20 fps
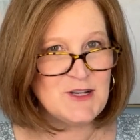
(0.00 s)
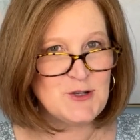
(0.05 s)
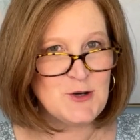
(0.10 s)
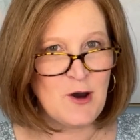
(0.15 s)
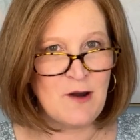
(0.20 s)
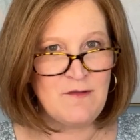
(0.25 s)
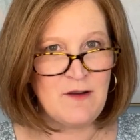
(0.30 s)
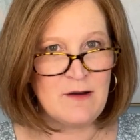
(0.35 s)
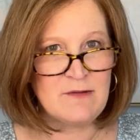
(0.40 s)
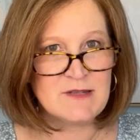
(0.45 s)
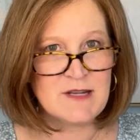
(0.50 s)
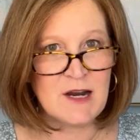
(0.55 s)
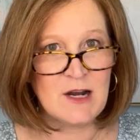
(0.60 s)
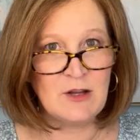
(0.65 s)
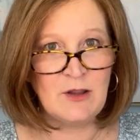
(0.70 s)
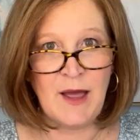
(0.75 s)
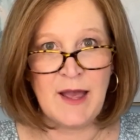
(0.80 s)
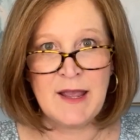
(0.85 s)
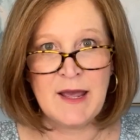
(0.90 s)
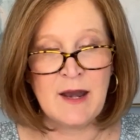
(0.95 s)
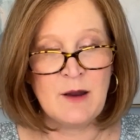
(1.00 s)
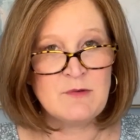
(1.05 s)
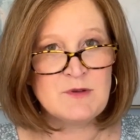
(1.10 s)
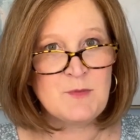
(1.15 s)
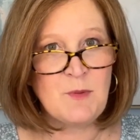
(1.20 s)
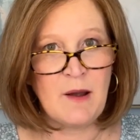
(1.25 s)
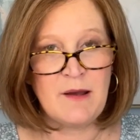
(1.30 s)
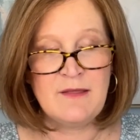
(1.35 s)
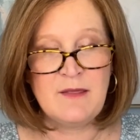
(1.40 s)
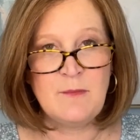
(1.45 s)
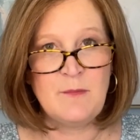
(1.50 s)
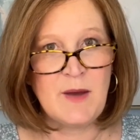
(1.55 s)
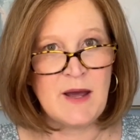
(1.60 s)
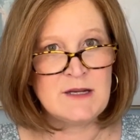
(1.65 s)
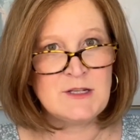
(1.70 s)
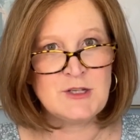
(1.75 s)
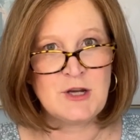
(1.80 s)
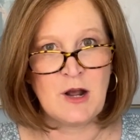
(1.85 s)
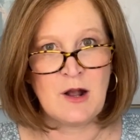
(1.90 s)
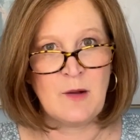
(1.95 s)
sure if I was going to like it. It was probably the
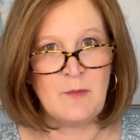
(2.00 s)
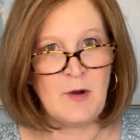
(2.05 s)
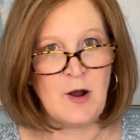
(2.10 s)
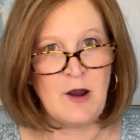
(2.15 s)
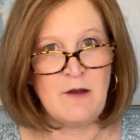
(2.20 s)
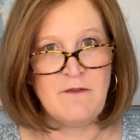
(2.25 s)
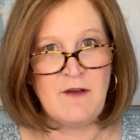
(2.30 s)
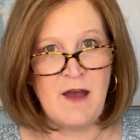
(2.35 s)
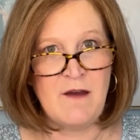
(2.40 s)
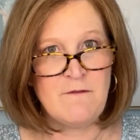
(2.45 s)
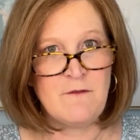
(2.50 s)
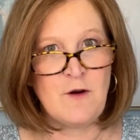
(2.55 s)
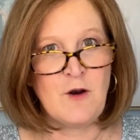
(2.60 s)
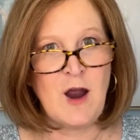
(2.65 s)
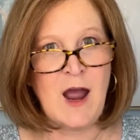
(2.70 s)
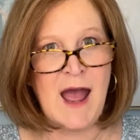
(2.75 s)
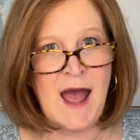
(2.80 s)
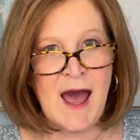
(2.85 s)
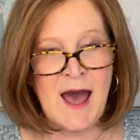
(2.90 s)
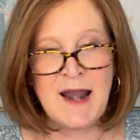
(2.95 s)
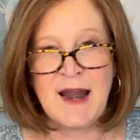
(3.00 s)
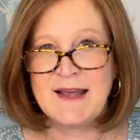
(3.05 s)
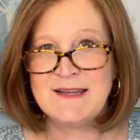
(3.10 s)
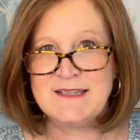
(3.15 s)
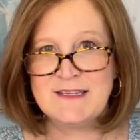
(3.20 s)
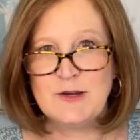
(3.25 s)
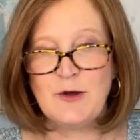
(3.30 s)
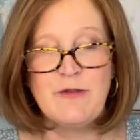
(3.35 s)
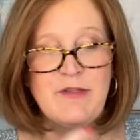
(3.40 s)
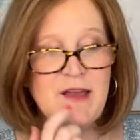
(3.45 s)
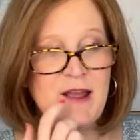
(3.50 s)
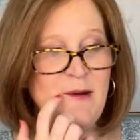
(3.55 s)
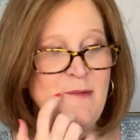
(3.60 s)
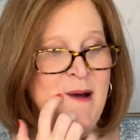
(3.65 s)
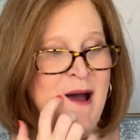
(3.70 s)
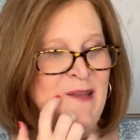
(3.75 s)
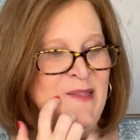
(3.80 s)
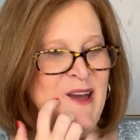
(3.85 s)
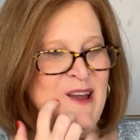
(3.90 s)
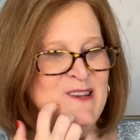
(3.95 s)
best chocolate bar I've ever had. I still think
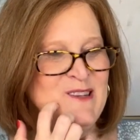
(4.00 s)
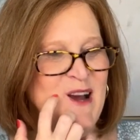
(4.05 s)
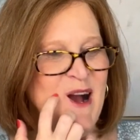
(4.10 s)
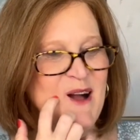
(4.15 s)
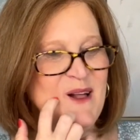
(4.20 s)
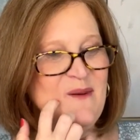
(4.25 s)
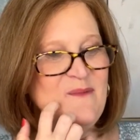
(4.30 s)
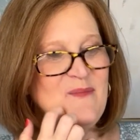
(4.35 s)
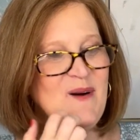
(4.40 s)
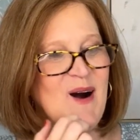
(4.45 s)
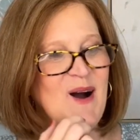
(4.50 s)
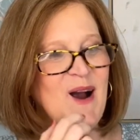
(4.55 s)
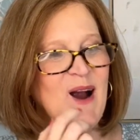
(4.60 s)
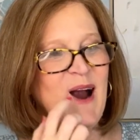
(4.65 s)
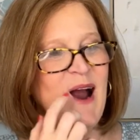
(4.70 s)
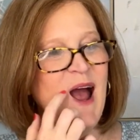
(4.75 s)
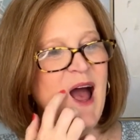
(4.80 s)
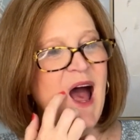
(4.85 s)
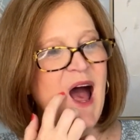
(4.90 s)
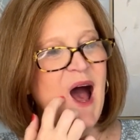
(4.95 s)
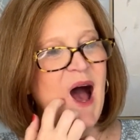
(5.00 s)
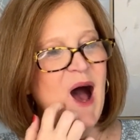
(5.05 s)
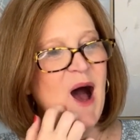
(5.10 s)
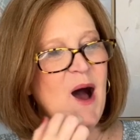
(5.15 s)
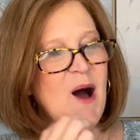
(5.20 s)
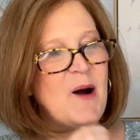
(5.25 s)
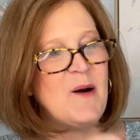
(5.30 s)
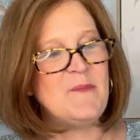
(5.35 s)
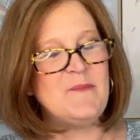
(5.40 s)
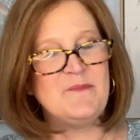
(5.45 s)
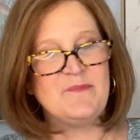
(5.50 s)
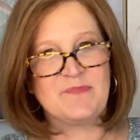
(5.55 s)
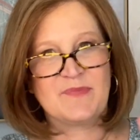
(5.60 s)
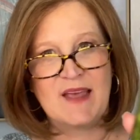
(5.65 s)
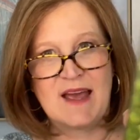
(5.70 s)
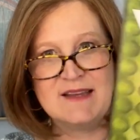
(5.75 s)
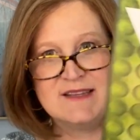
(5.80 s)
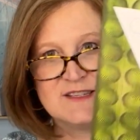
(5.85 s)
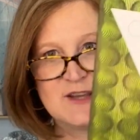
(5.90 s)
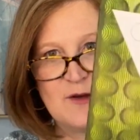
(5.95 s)
about chocolate bar. Um,
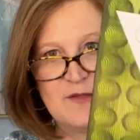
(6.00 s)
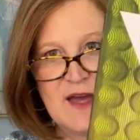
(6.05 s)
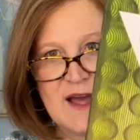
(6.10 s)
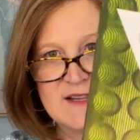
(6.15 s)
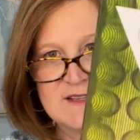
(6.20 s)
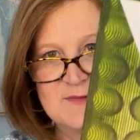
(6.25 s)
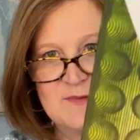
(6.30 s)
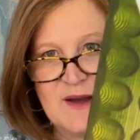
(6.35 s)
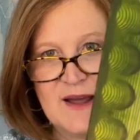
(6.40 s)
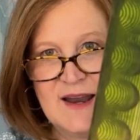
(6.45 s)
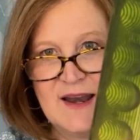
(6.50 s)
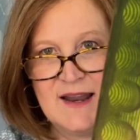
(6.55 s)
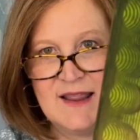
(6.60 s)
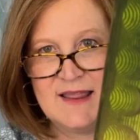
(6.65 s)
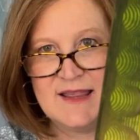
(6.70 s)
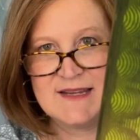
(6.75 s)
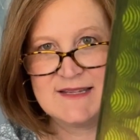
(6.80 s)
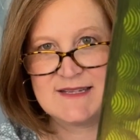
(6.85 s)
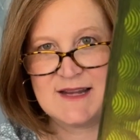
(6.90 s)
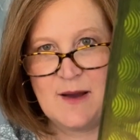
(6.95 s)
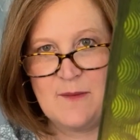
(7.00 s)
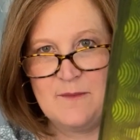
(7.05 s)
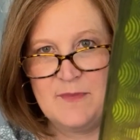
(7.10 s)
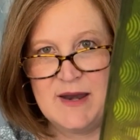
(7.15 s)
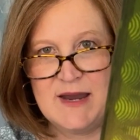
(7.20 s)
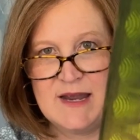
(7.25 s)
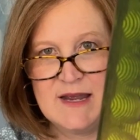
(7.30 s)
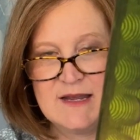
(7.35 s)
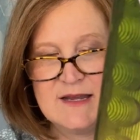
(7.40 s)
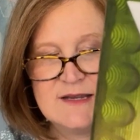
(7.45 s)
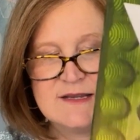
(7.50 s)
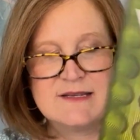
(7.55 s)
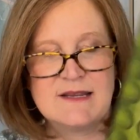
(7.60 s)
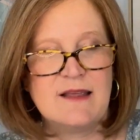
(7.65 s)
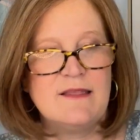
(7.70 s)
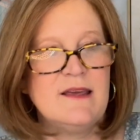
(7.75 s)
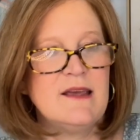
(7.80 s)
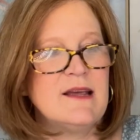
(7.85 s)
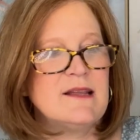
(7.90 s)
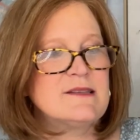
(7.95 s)
and so that's what this company is. I
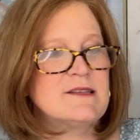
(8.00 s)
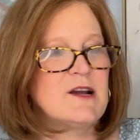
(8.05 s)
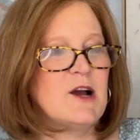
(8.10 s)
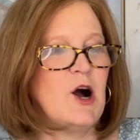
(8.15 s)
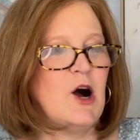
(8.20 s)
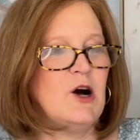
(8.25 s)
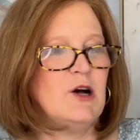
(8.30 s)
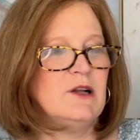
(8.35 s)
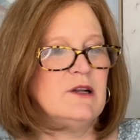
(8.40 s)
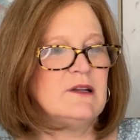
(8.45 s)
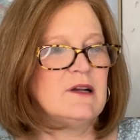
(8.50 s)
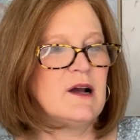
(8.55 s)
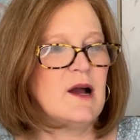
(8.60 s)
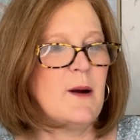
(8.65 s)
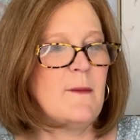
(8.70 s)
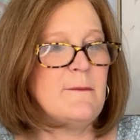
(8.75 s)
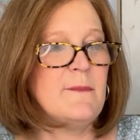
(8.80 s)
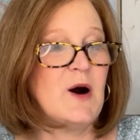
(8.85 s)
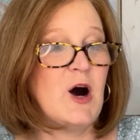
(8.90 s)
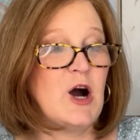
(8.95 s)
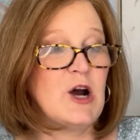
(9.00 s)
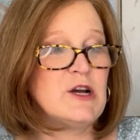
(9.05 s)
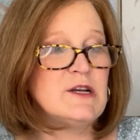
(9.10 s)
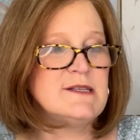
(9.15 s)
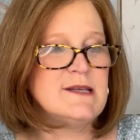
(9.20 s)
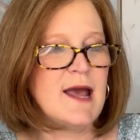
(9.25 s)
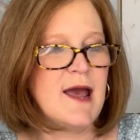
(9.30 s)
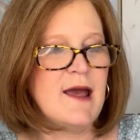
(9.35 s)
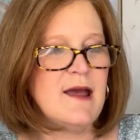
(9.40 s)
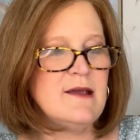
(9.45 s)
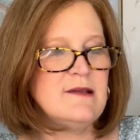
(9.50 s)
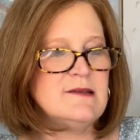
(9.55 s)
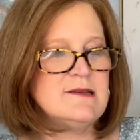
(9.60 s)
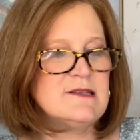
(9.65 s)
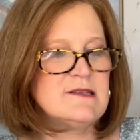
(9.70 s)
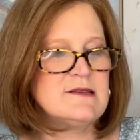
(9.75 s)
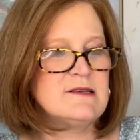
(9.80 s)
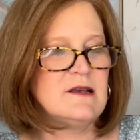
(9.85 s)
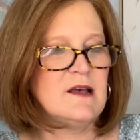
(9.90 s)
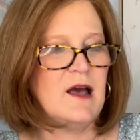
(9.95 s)
think it's called
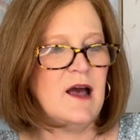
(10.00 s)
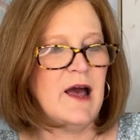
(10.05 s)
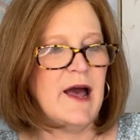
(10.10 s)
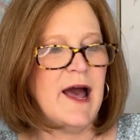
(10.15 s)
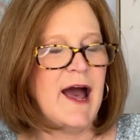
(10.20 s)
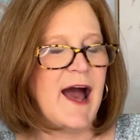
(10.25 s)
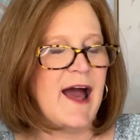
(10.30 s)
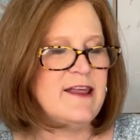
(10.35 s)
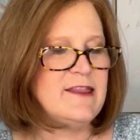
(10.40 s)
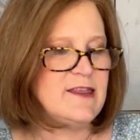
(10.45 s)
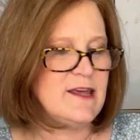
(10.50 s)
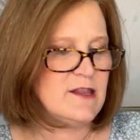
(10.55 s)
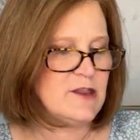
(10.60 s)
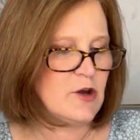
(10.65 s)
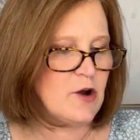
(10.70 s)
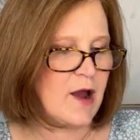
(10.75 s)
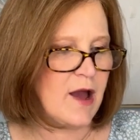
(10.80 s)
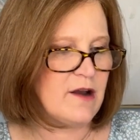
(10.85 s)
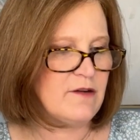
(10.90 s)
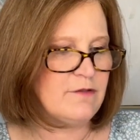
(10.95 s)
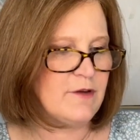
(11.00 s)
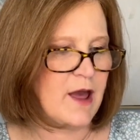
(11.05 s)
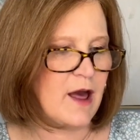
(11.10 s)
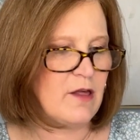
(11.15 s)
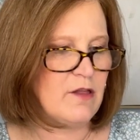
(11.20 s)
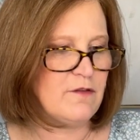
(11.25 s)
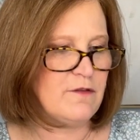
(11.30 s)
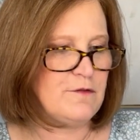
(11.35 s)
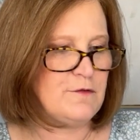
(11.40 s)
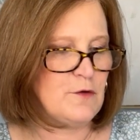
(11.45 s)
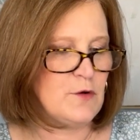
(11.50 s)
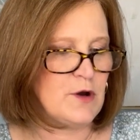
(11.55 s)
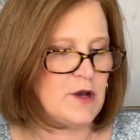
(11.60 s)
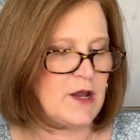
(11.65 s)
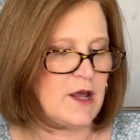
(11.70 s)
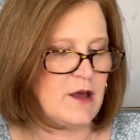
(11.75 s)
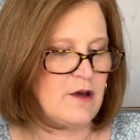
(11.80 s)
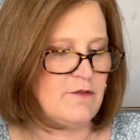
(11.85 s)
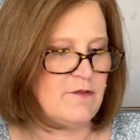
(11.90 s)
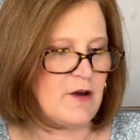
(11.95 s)
Compartes. I think they're out of
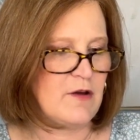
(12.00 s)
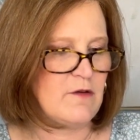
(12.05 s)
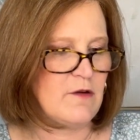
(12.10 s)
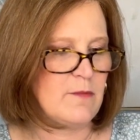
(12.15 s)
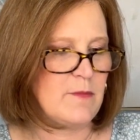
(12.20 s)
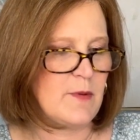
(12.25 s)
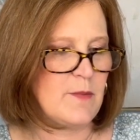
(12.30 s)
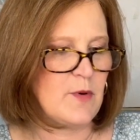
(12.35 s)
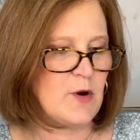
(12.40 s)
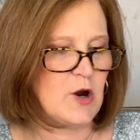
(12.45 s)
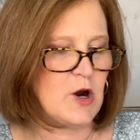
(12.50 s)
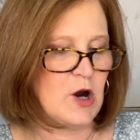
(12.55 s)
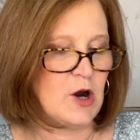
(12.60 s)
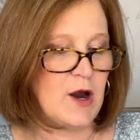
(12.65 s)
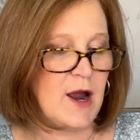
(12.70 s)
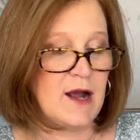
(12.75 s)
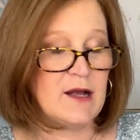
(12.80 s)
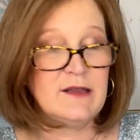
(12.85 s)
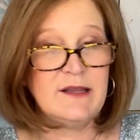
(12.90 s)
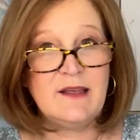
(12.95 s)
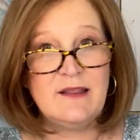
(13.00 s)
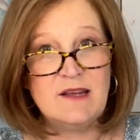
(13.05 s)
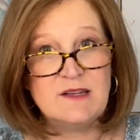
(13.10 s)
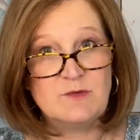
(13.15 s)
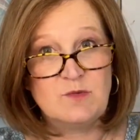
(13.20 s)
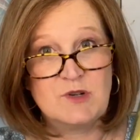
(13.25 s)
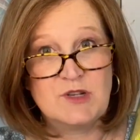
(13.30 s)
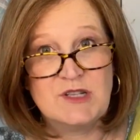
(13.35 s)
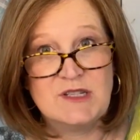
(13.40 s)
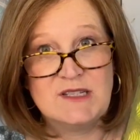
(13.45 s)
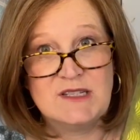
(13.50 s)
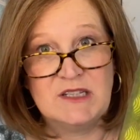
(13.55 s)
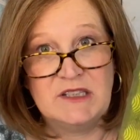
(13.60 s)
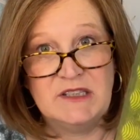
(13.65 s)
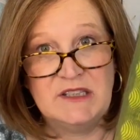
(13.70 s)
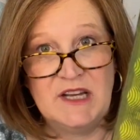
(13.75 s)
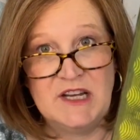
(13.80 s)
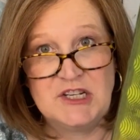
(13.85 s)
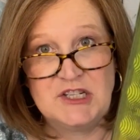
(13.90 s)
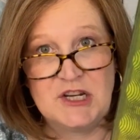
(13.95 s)
California, if I remember correctly. These were
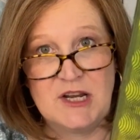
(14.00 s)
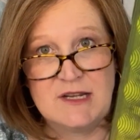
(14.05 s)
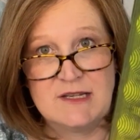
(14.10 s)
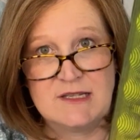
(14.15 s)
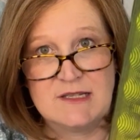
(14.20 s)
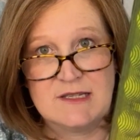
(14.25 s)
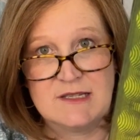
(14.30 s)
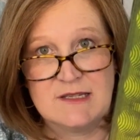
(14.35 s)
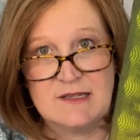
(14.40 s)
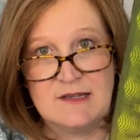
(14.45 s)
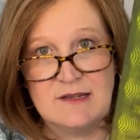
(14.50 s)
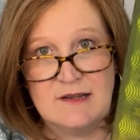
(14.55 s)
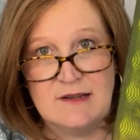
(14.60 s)
delicious.